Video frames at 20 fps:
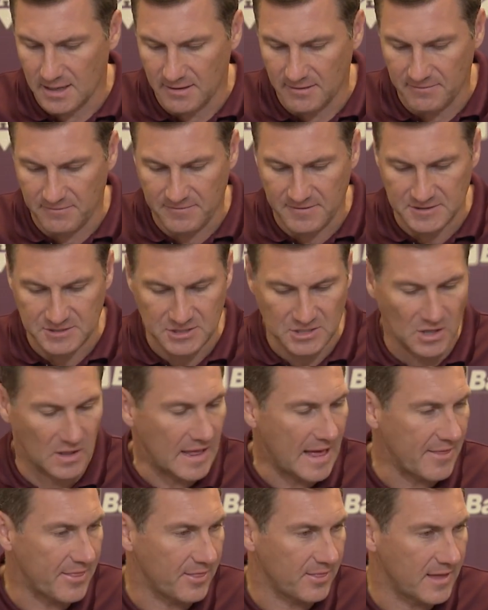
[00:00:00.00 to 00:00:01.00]

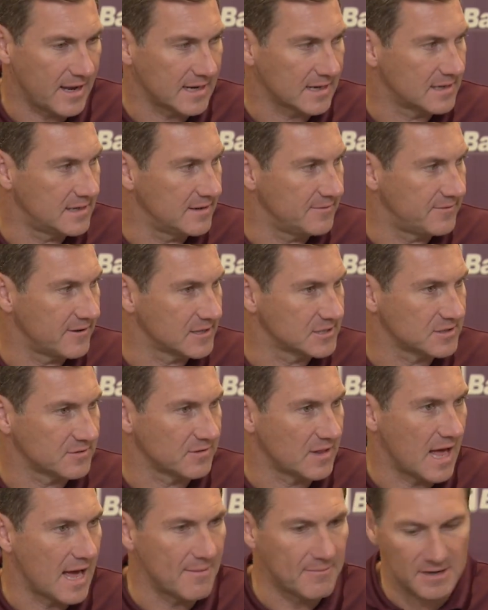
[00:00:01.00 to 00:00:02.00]
physical, athletic
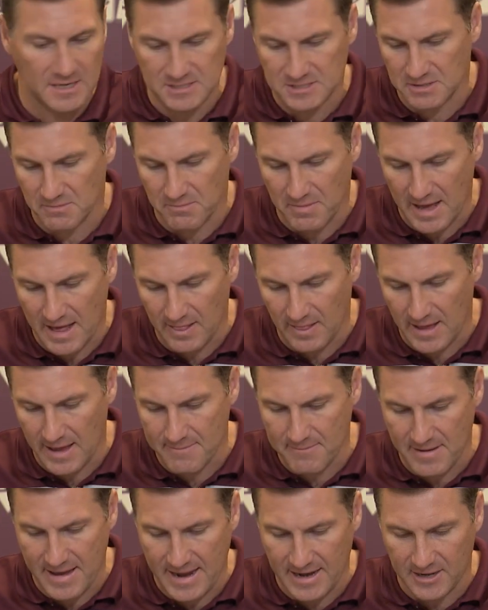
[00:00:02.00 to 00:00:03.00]
defensive linemen and some
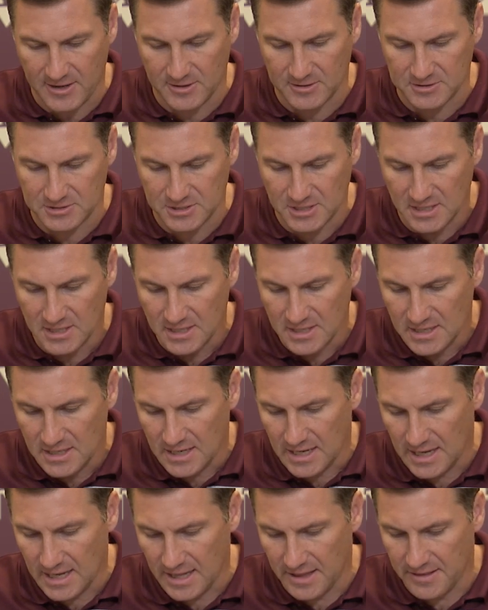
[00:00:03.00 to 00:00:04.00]
linebackers
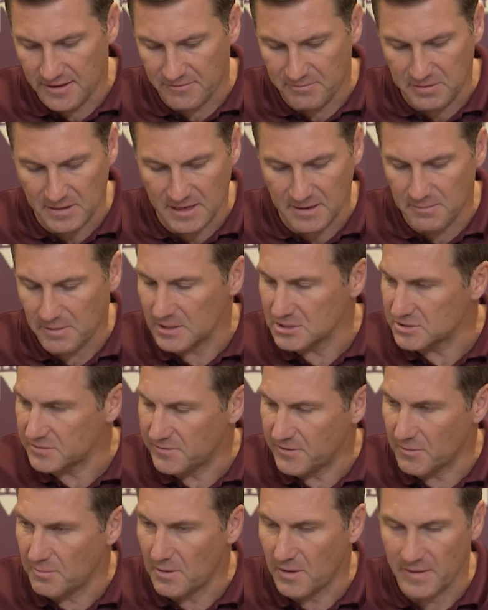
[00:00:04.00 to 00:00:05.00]
that have played a bunch of
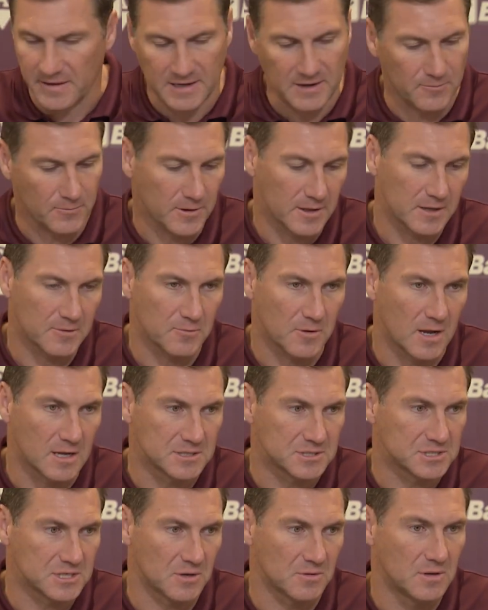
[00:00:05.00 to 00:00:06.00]
football that can really
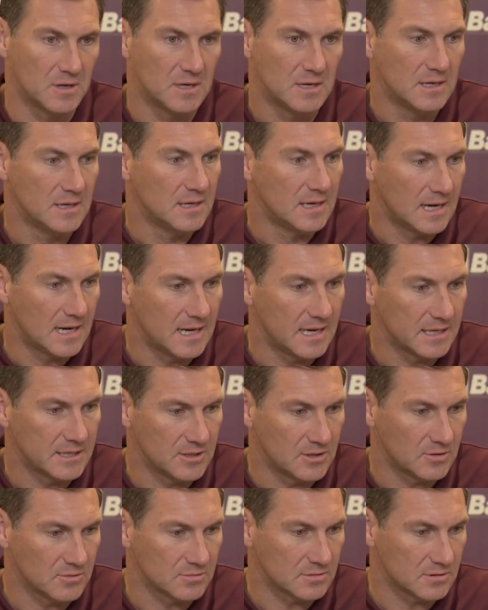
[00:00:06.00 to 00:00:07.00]
run. So
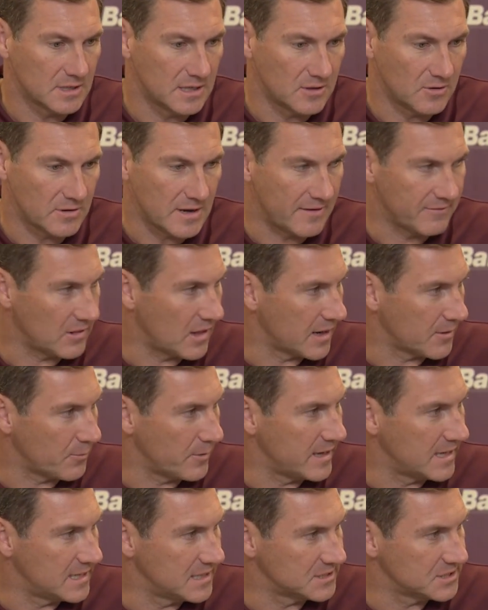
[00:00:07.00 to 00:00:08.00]
they don't have a lot of
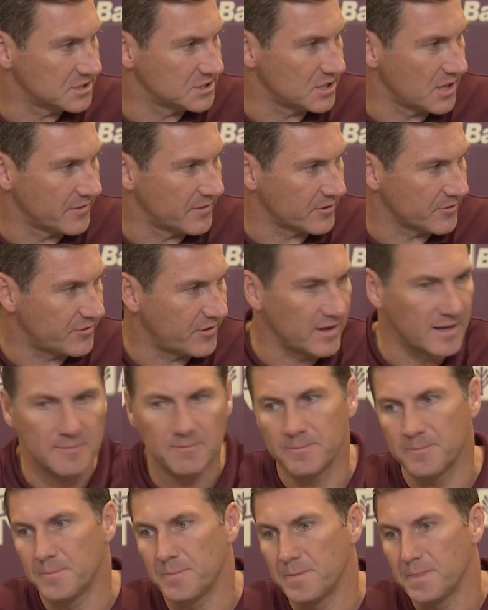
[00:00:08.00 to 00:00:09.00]
weaknesses on their team.